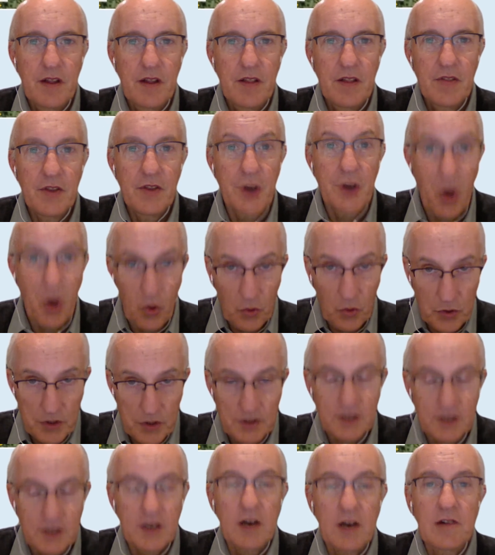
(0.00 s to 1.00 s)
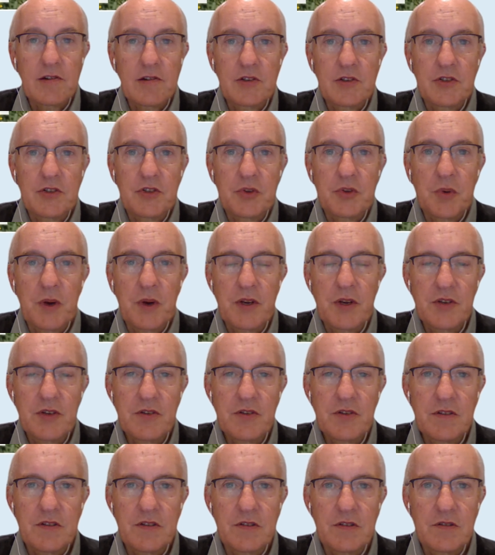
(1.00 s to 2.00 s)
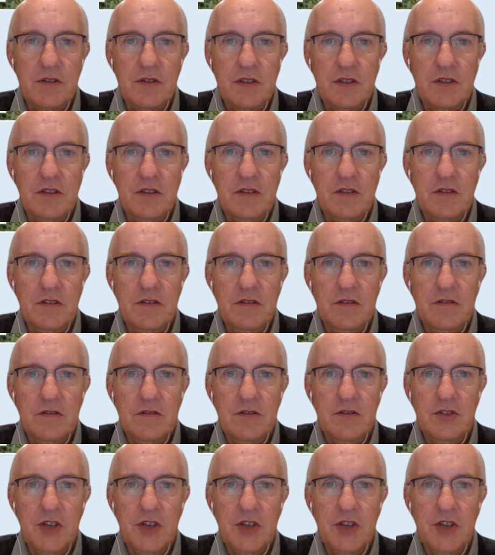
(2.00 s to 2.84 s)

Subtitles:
Then I'll look at the current situation, this